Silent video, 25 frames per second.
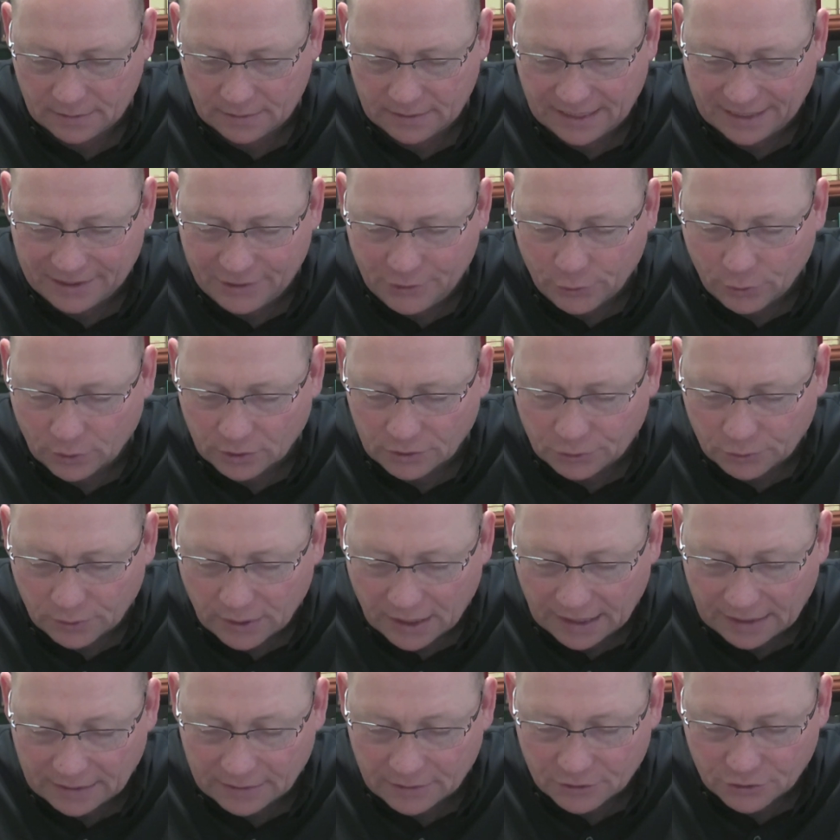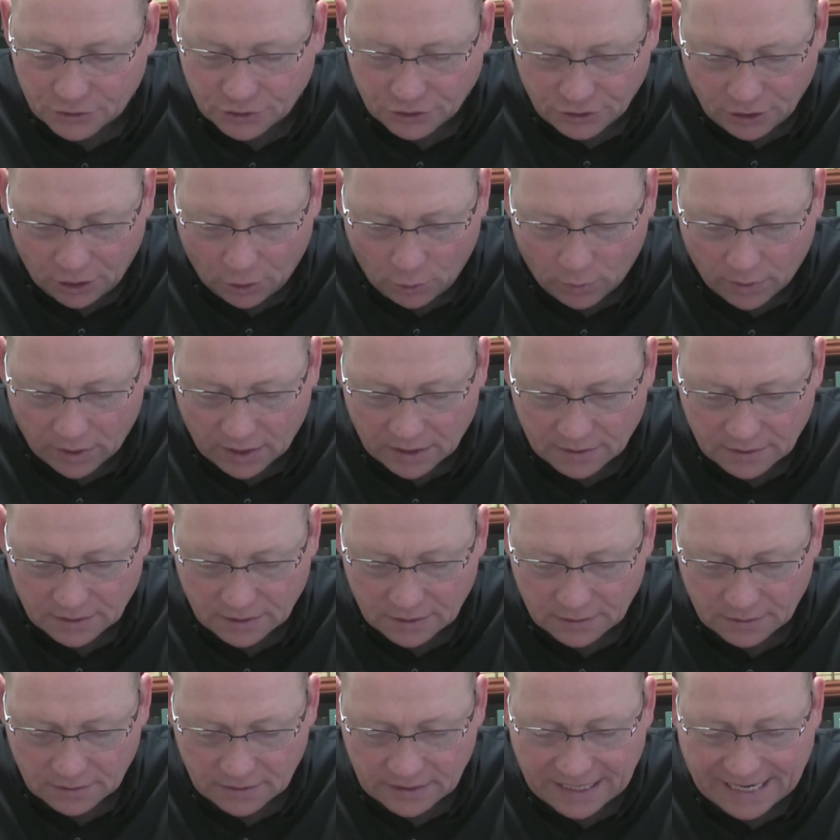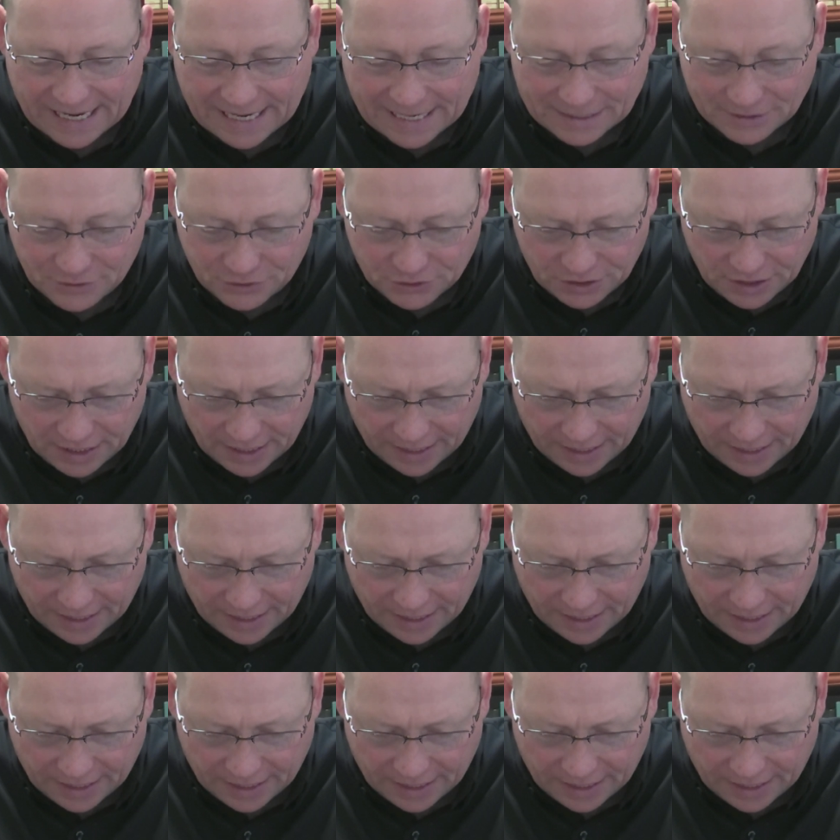that you're trying to show us each